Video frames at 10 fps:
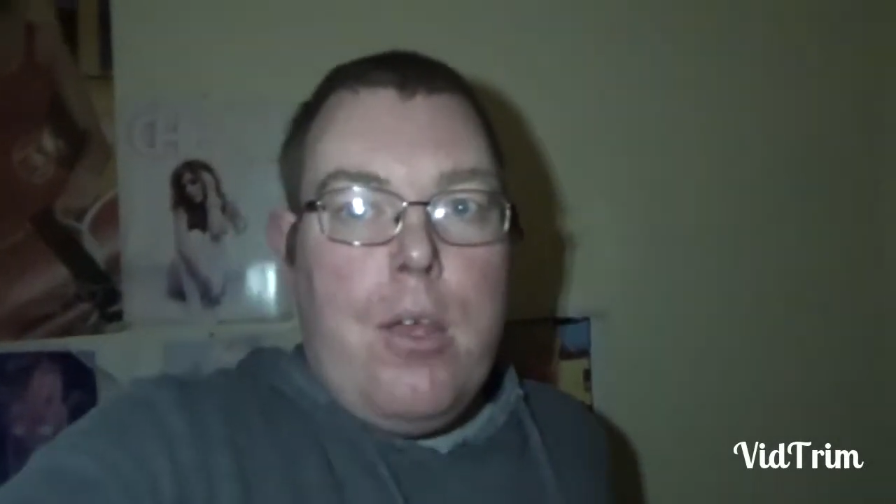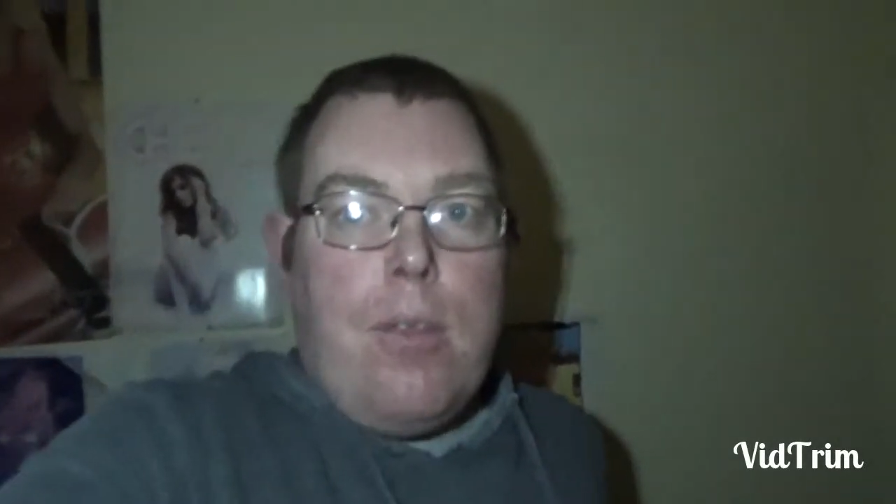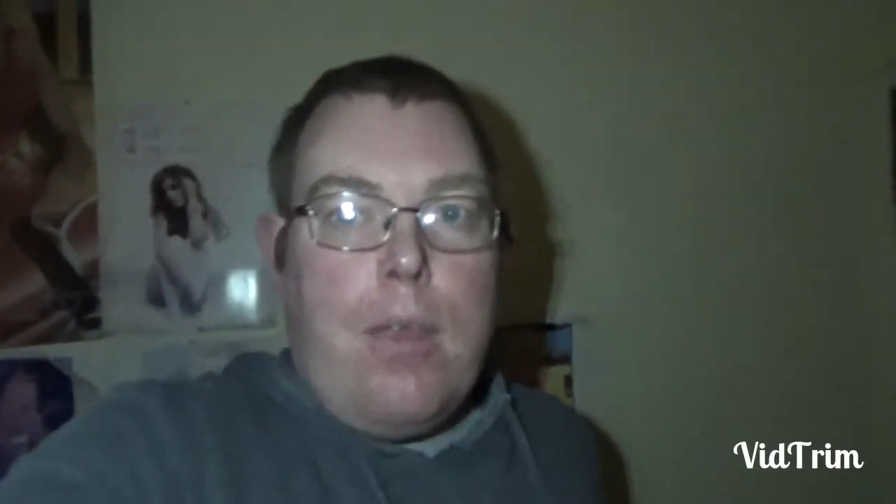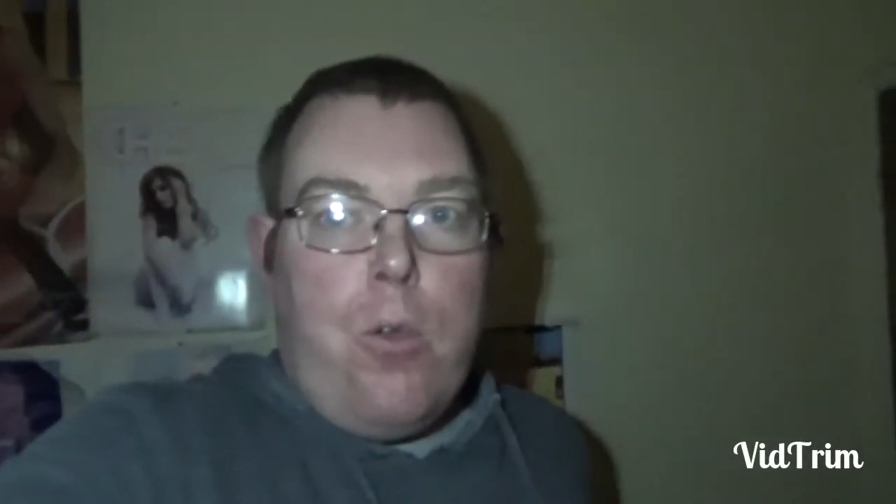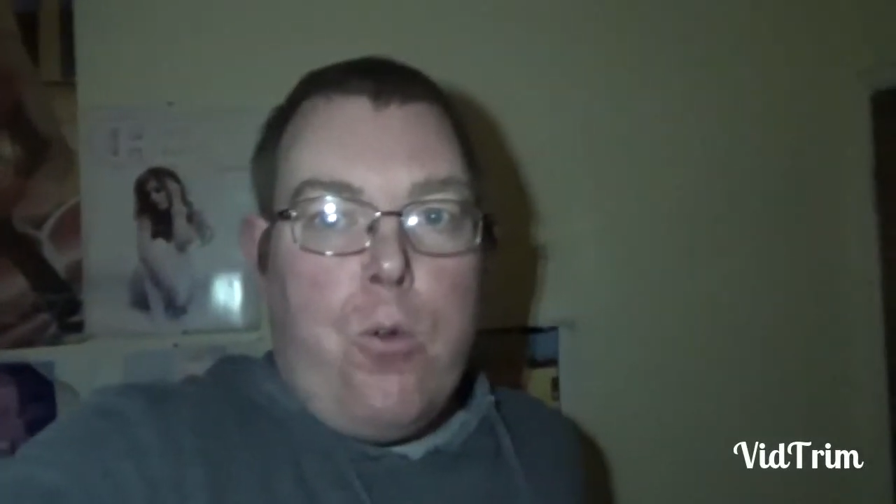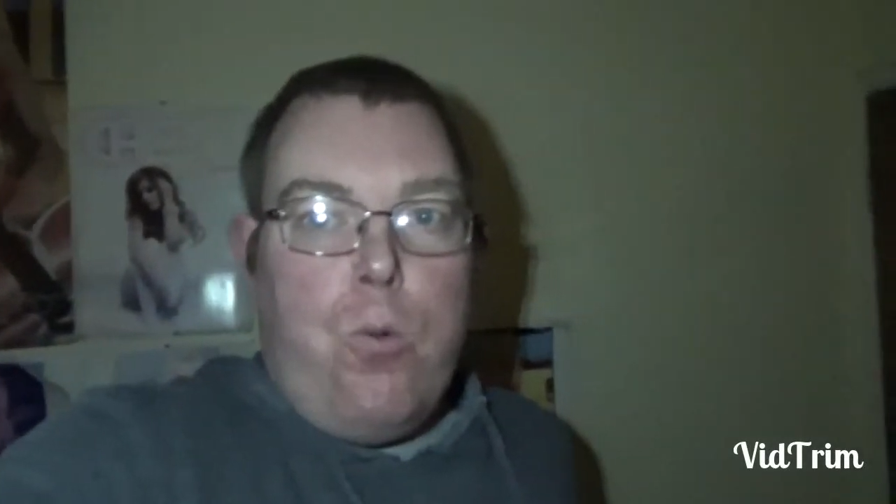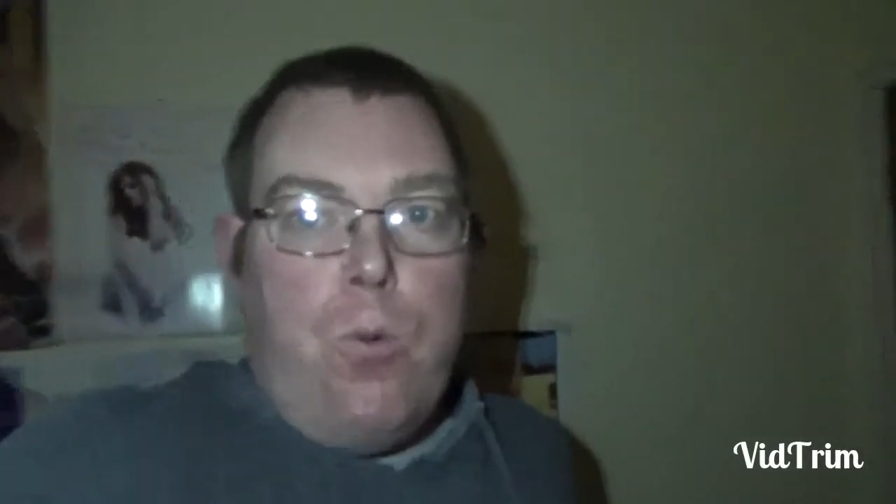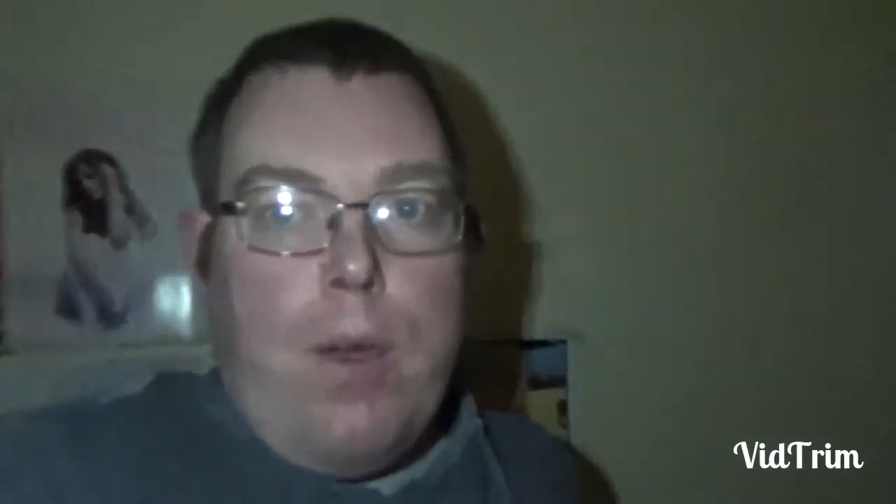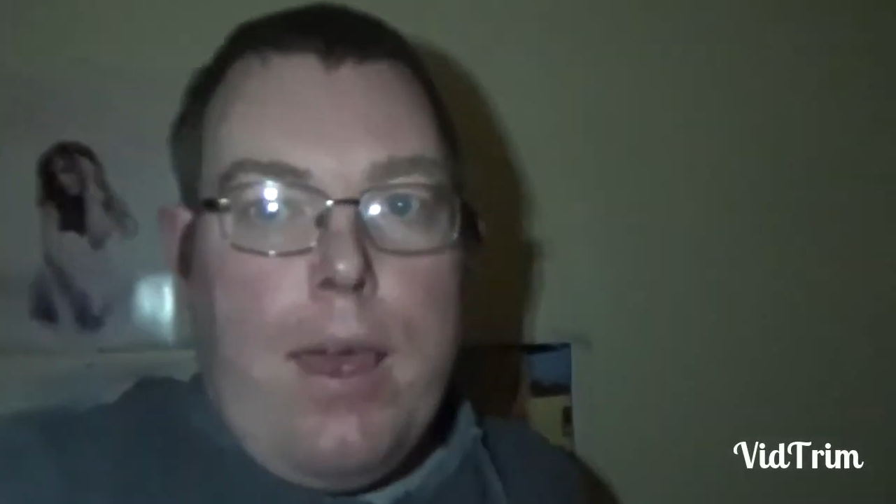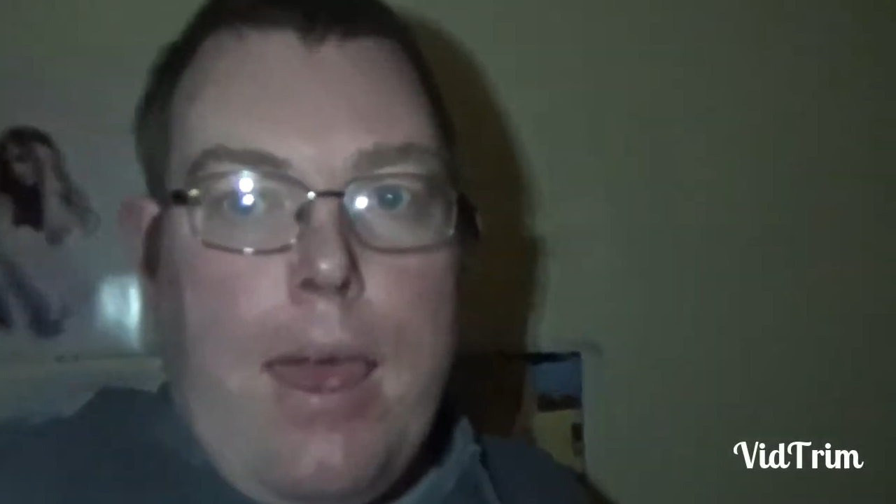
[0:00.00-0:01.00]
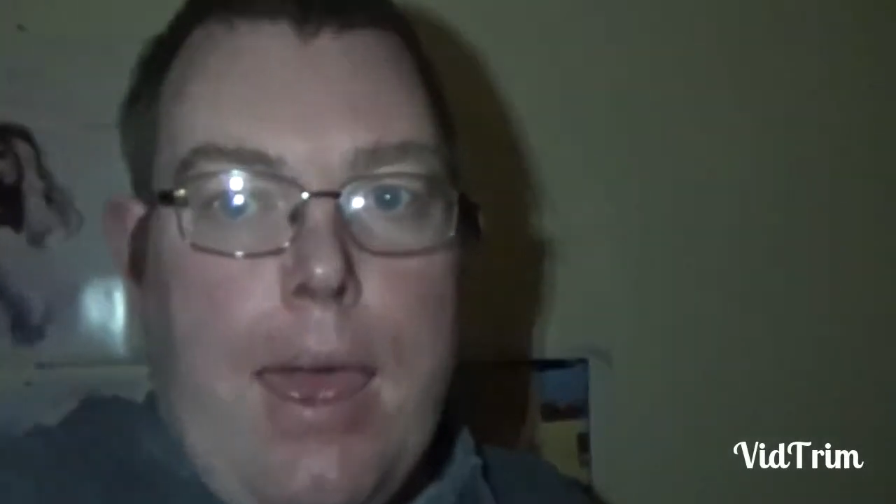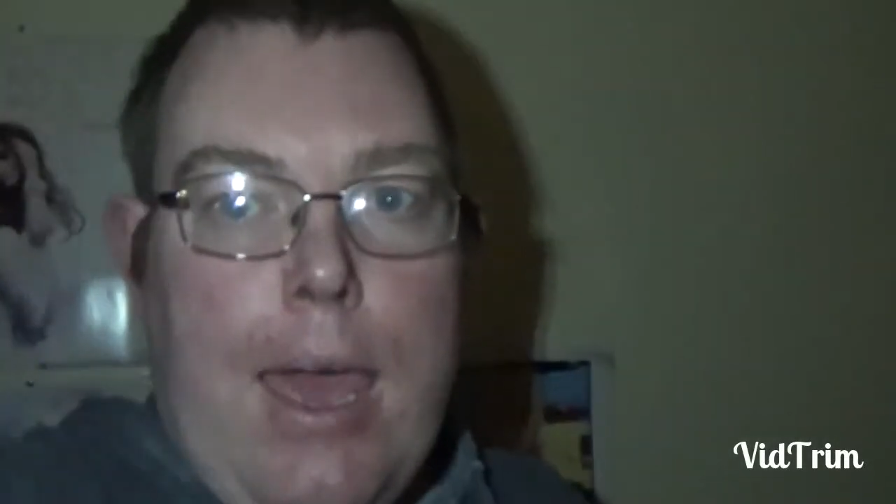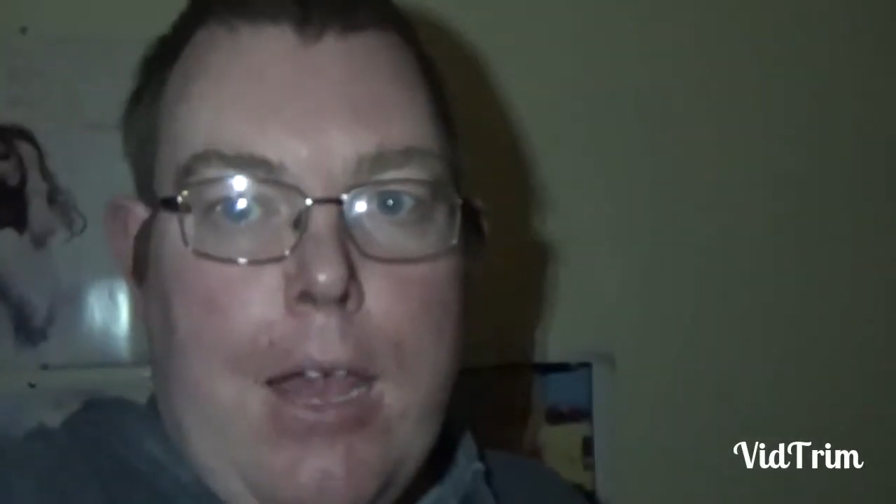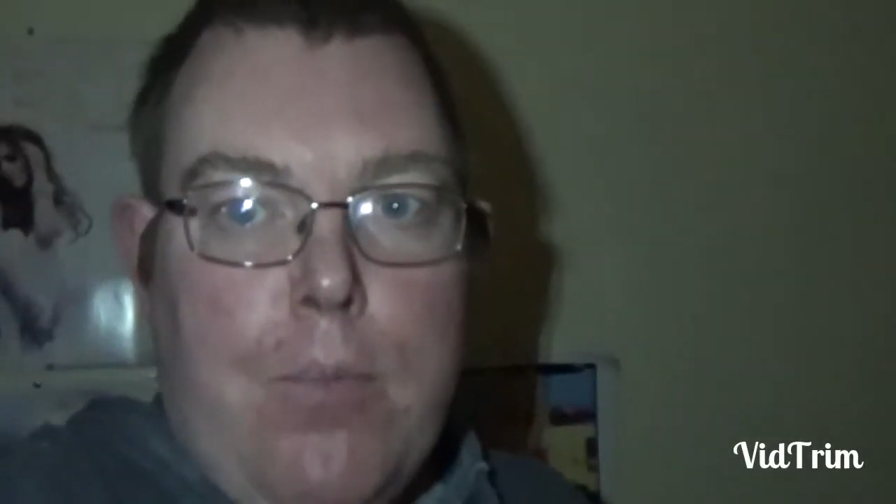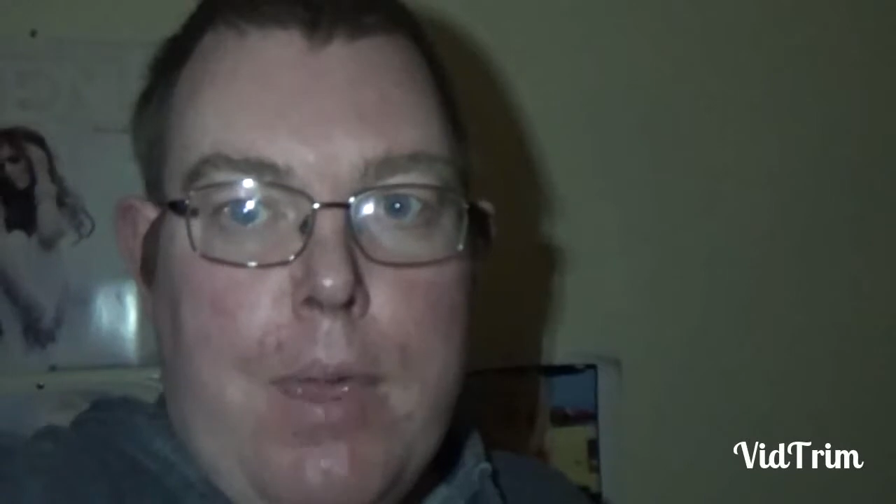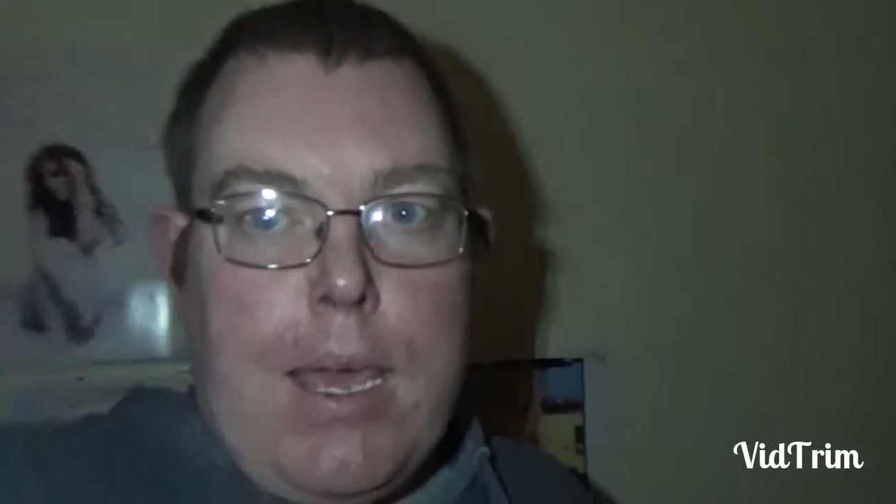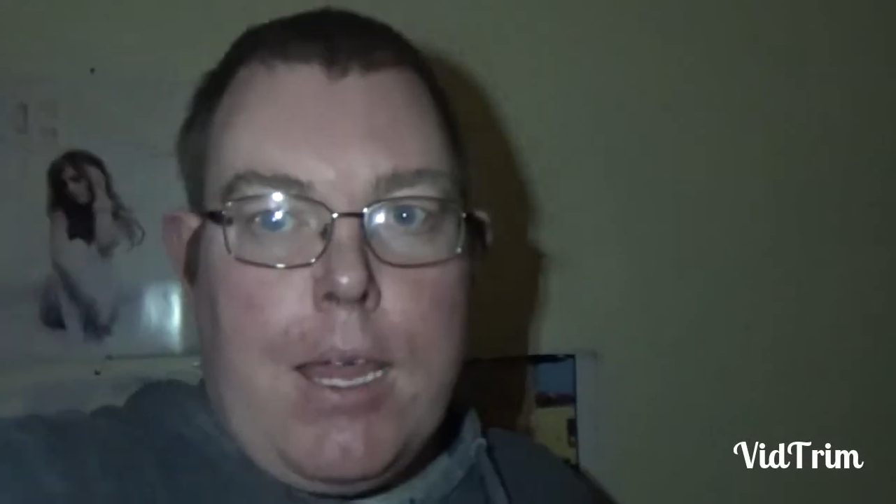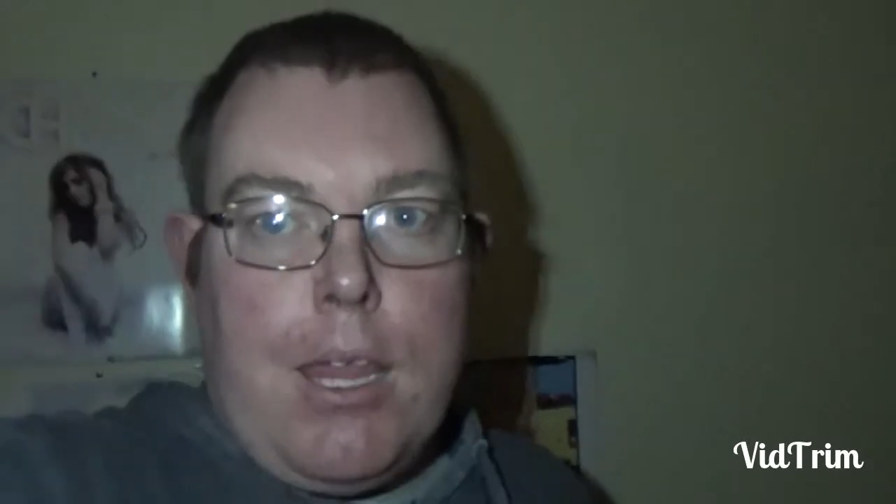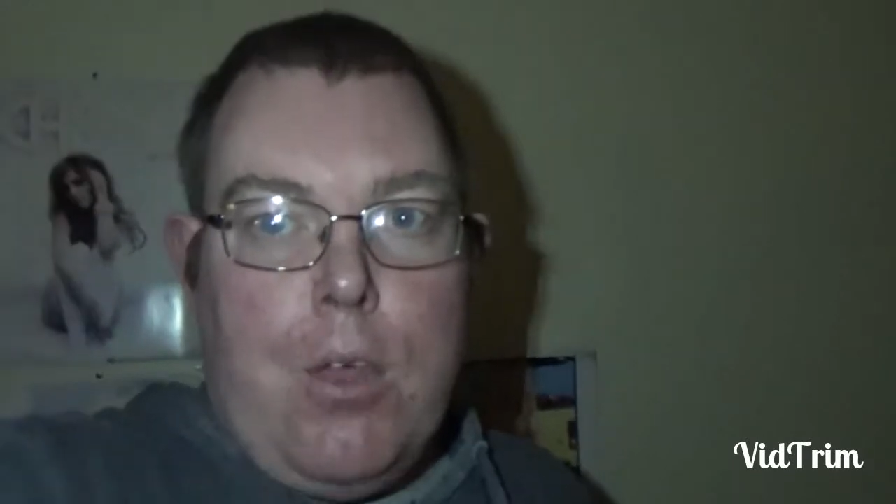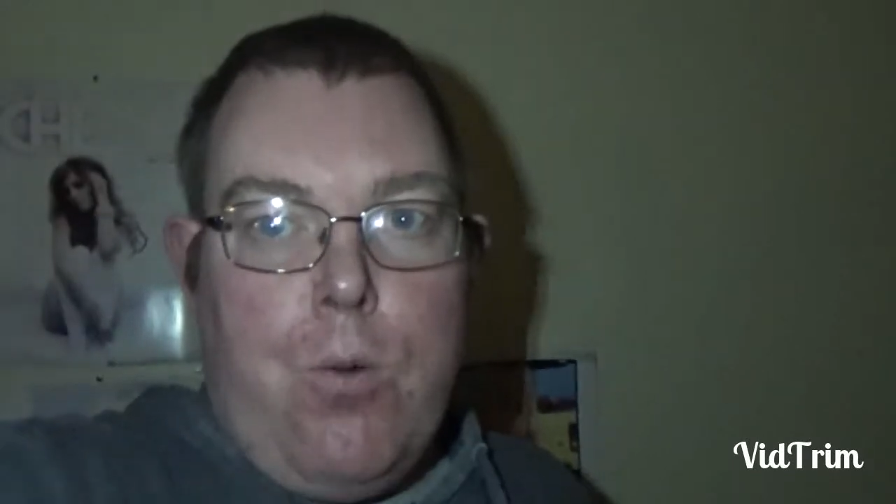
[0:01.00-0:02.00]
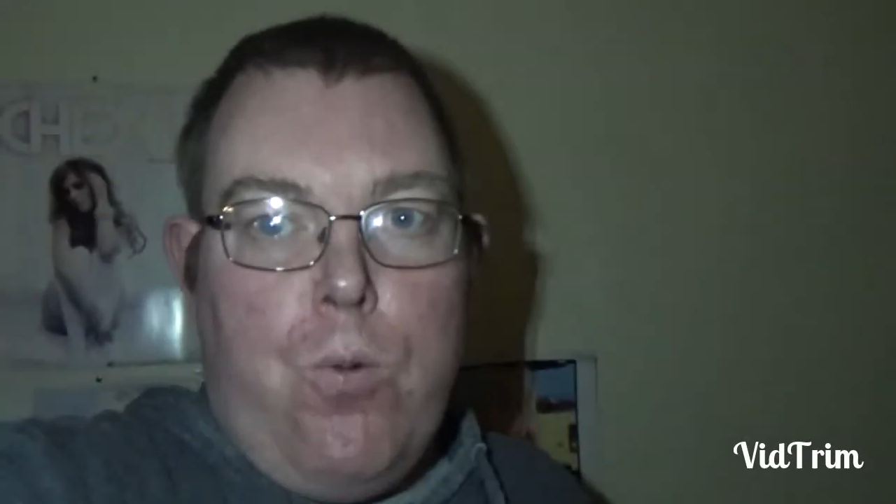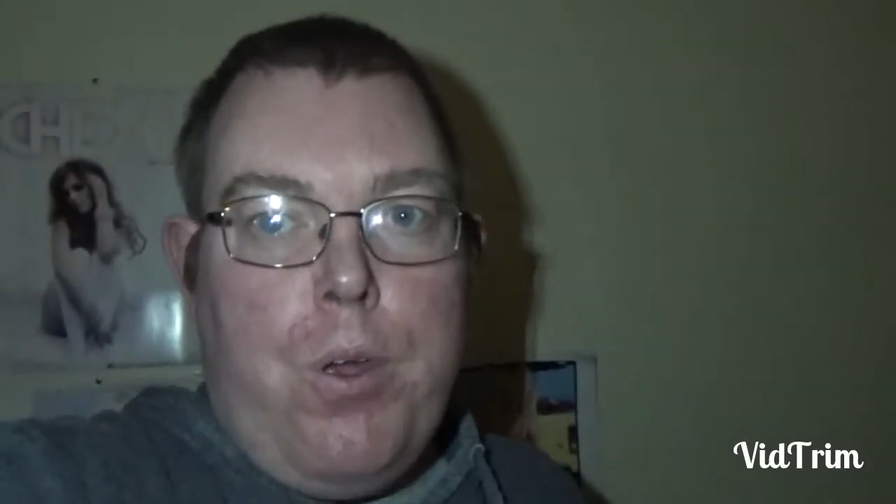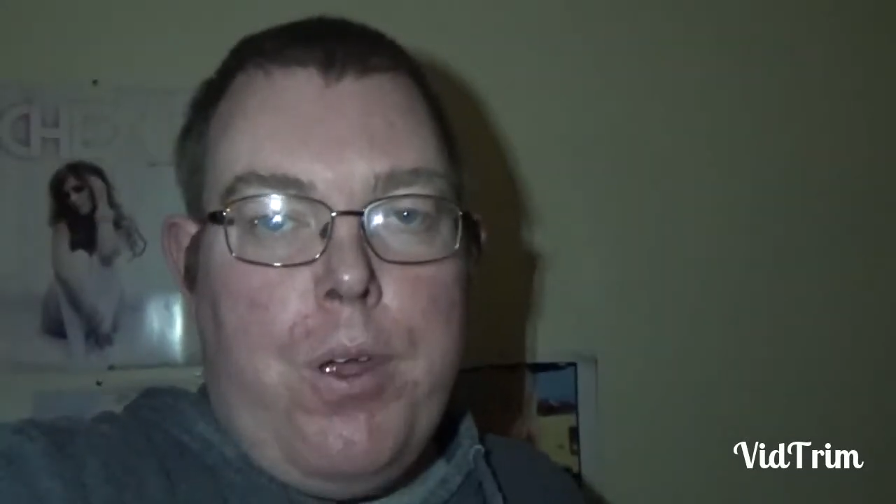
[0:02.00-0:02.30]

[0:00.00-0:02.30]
to help me get through